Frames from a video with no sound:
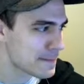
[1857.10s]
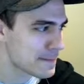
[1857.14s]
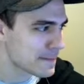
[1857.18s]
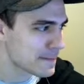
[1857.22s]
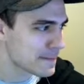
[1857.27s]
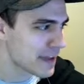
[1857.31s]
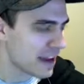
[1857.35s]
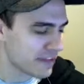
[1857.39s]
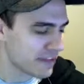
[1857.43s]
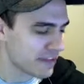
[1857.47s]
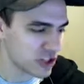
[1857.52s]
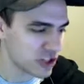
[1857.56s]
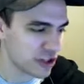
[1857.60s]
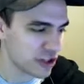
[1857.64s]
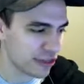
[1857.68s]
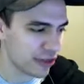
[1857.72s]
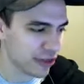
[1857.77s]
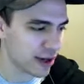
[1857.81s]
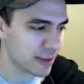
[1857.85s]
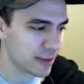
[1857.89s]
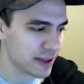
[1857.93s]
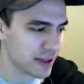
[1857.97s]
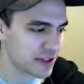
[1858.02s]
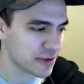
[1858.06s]
I've actually
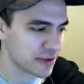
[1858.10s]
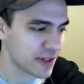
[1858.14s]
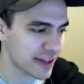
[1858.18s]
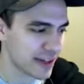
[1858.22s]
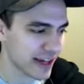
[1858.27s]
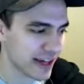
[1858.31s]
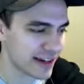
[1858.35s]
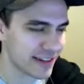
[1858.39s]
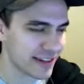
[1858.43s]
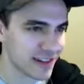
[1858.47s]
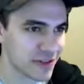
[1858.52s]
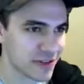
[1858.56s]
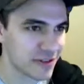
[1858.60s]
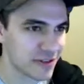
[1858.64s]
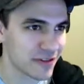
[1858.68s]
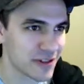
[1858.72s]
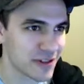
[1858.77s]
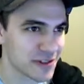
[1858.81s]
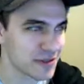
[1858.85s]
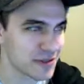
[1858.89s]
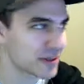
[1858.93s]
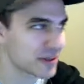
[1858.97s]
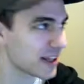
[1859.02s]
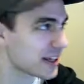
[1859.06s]
thought about doing that in the
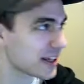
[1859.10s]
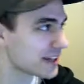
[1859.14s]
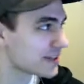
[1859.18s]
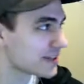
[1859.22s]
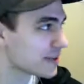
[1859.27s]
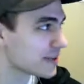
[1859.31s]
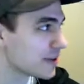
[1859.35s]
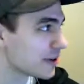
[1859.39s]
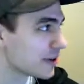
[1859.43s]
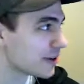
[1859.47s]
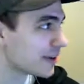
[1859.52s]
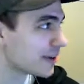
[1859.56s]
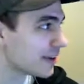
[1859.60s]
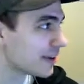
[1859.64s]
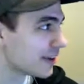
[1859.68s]
universal data tool.